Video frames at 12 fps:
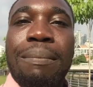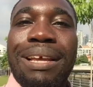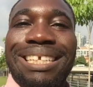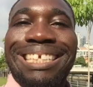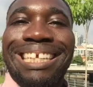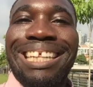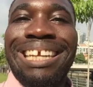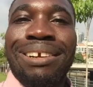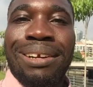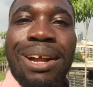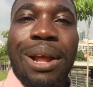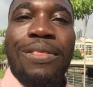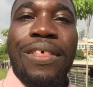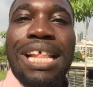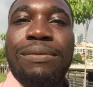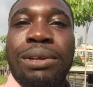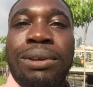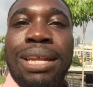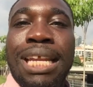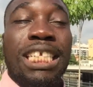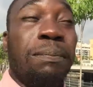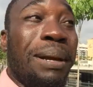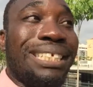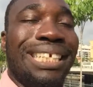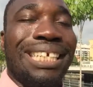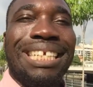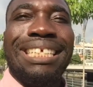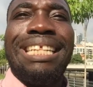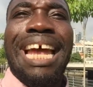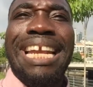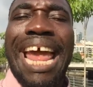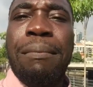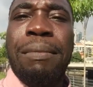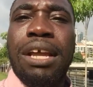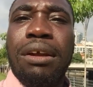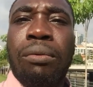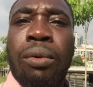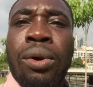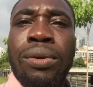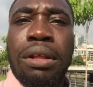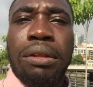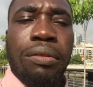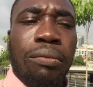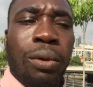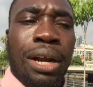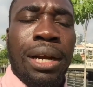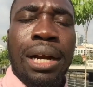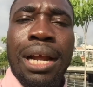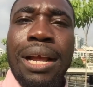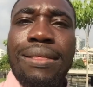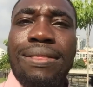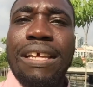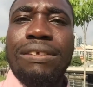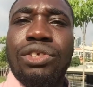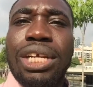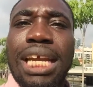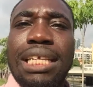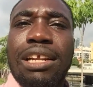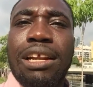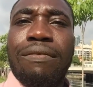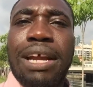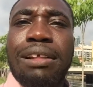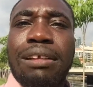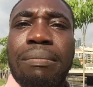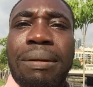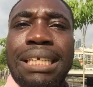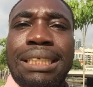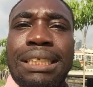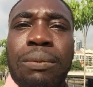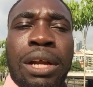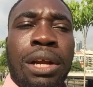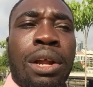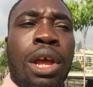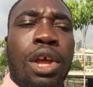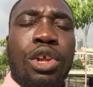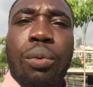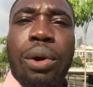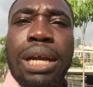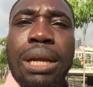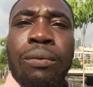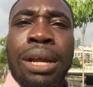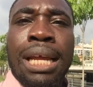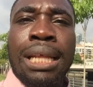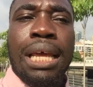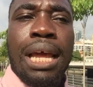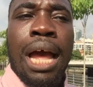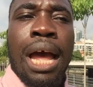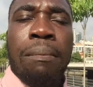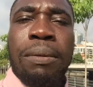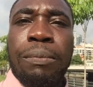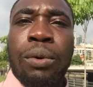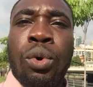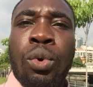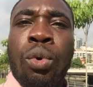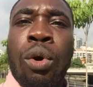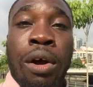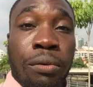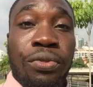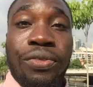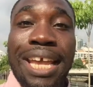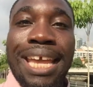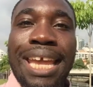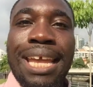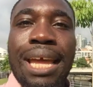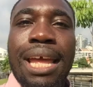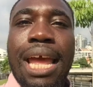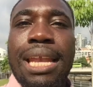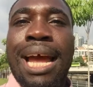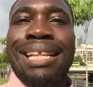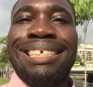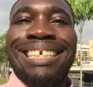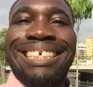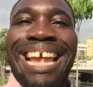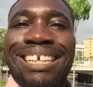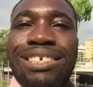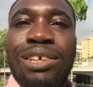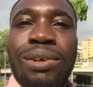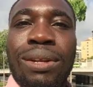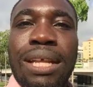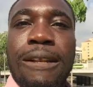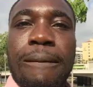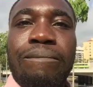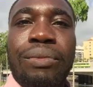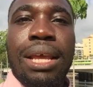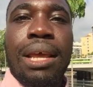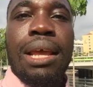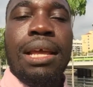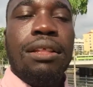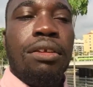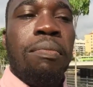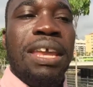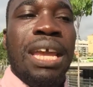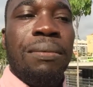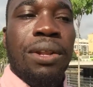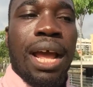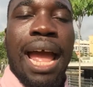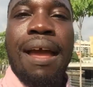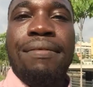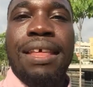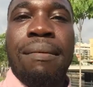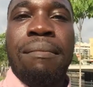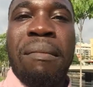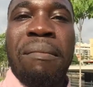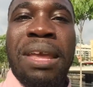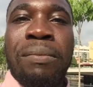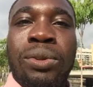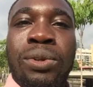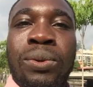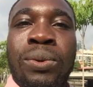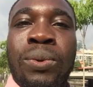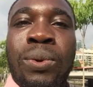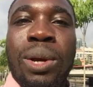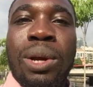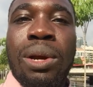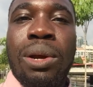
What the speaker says: Because as a leader, that's what you need, especially in this dynamic world where things are changing on a regular basis, where you're working with people who are thinking and not just executing, to be able to have them be able to